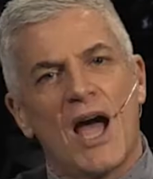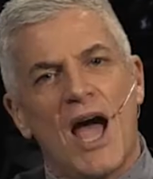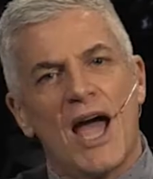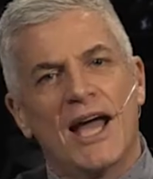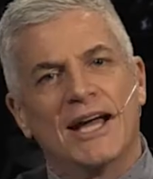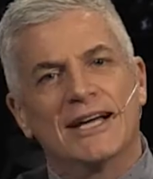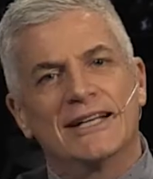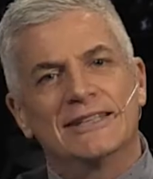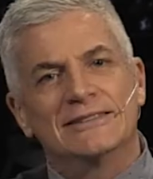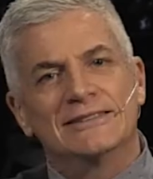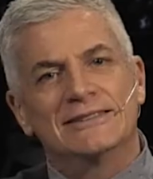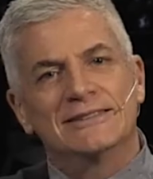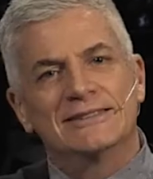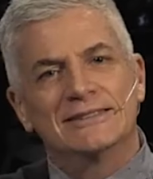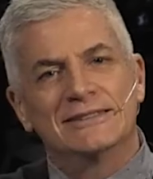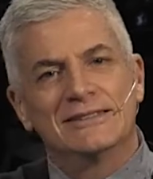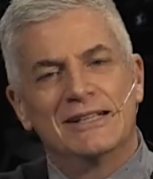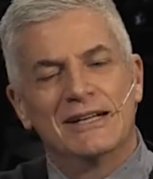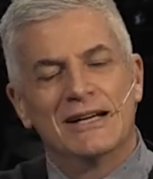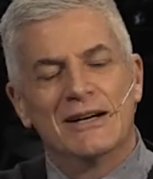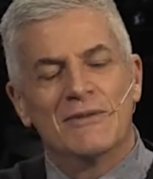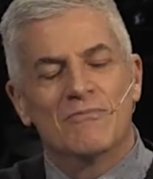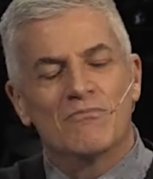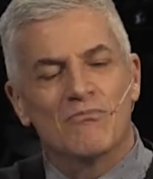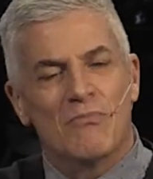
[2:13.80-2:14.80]
again,
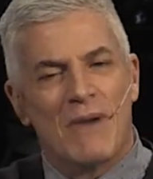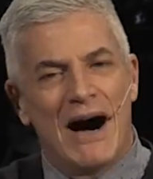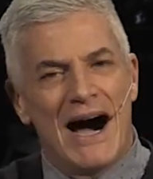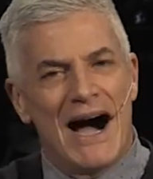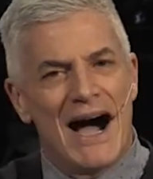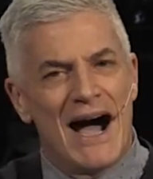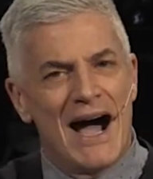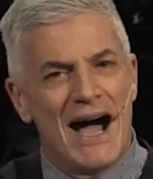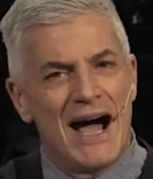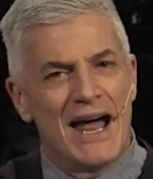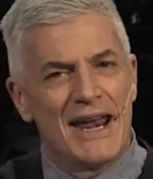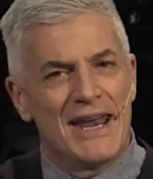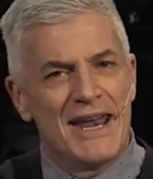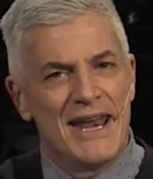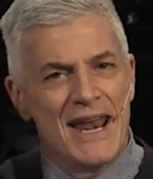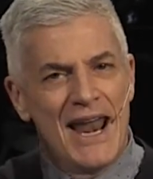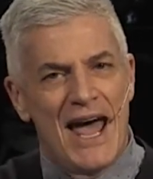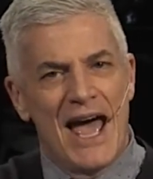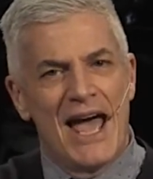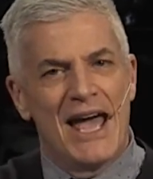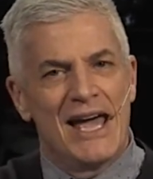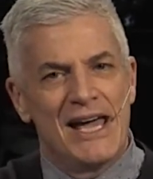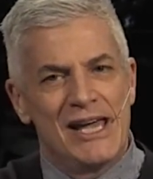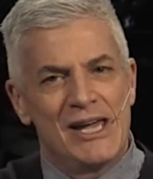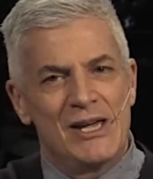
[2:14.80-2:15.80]
my
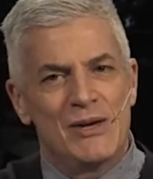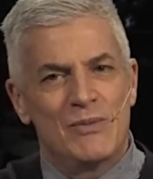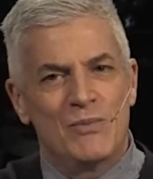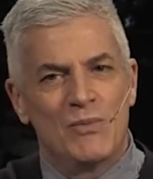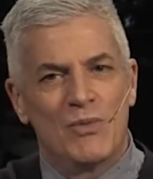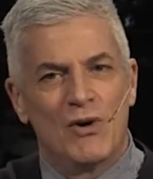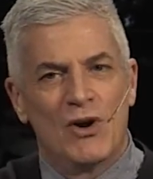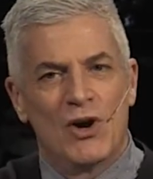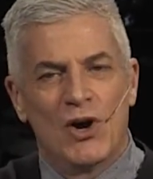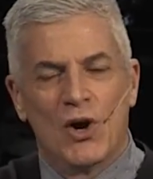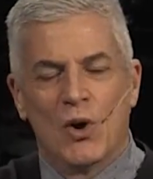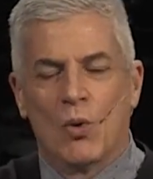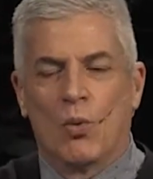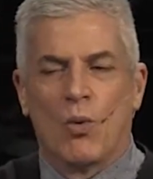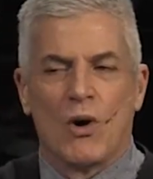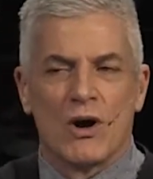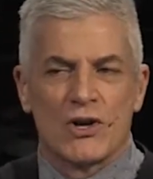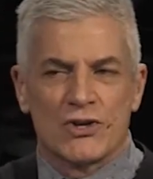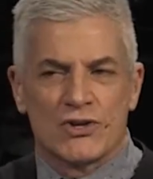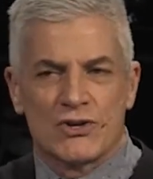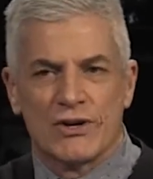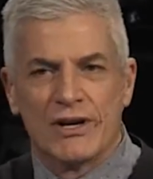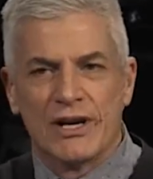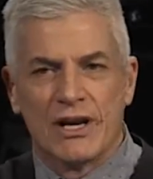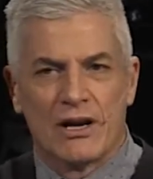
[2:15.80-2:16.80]
name
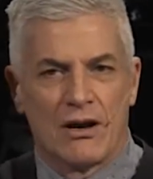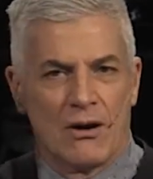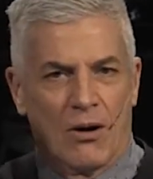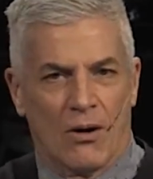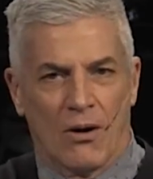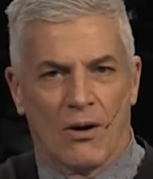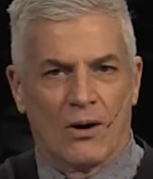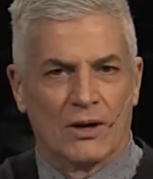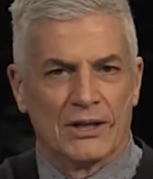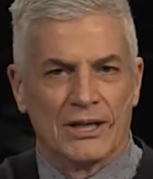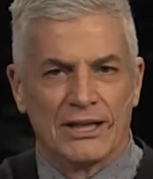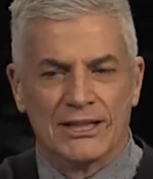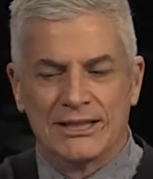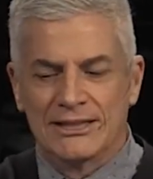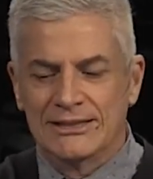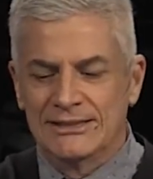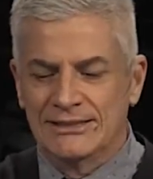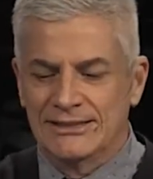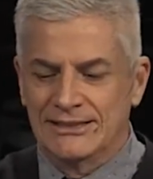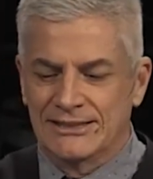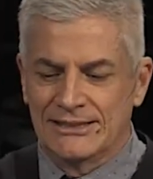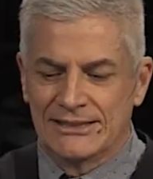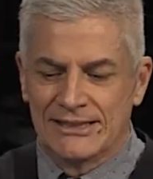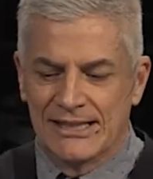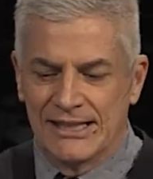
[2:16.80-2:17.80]
was
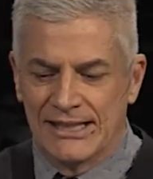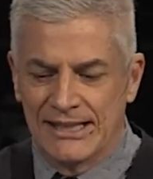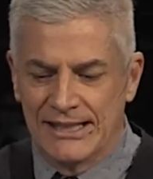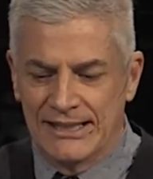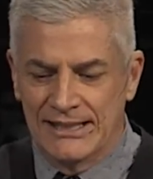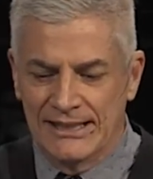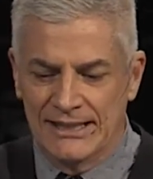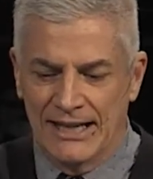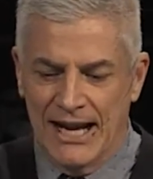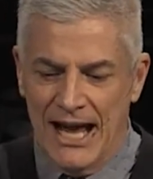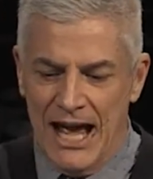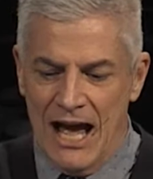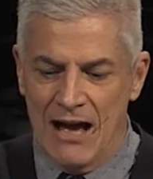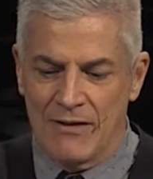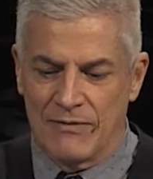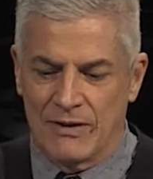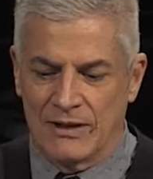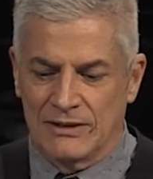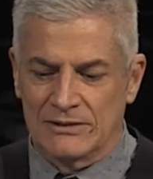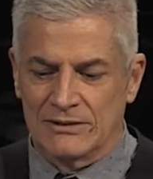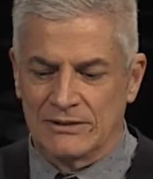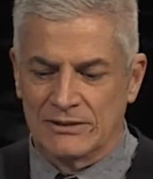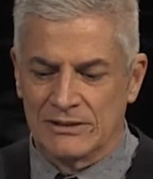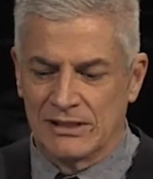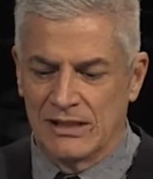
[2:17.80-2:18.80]
recorded in
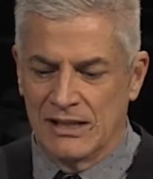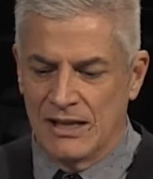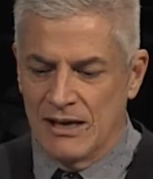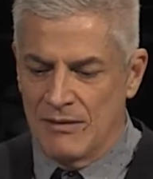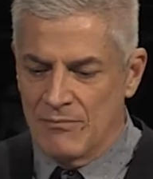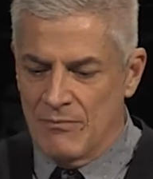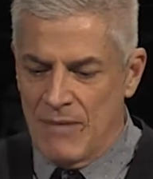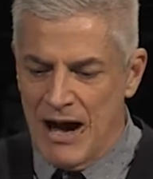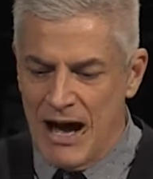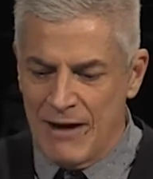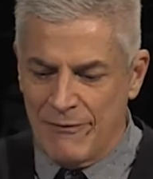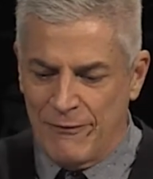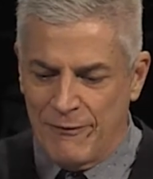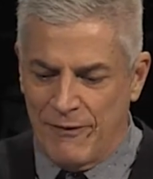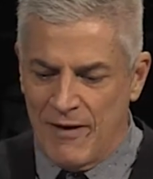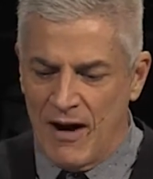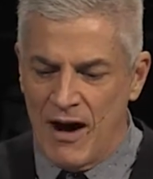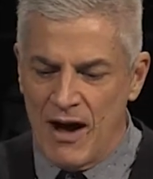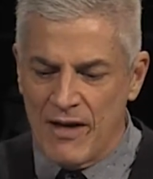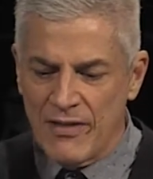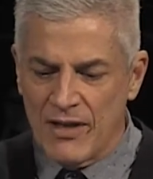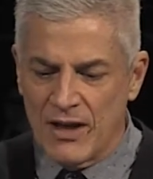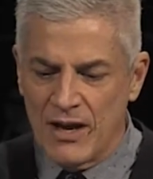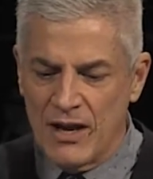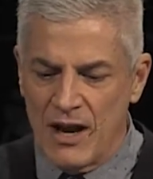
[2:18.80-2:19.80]
heaven. My
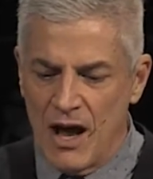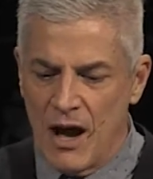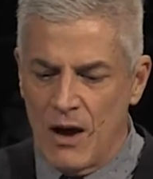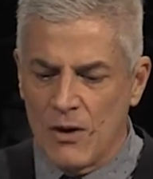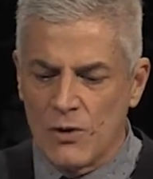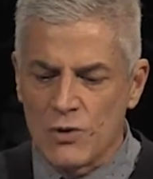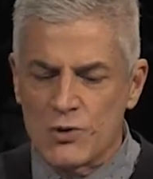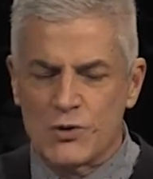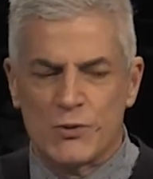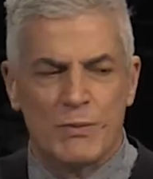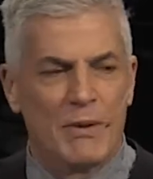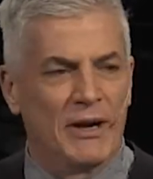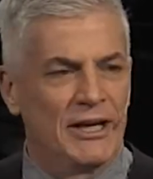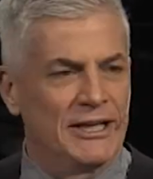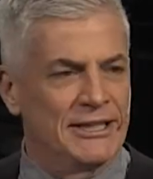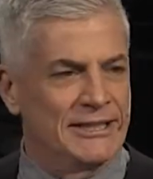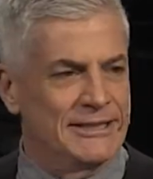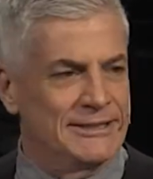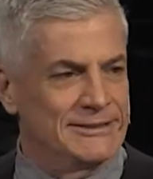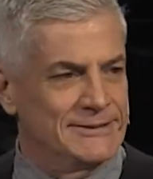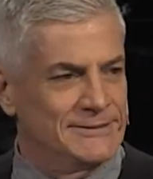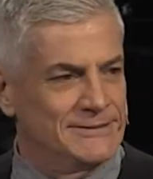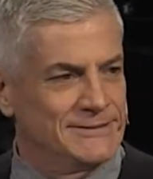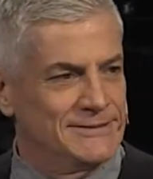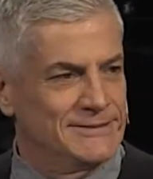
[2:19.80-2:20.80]
Father knows
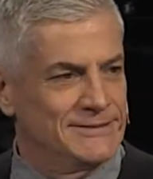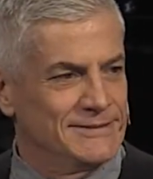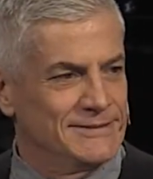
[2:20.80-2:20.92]
me.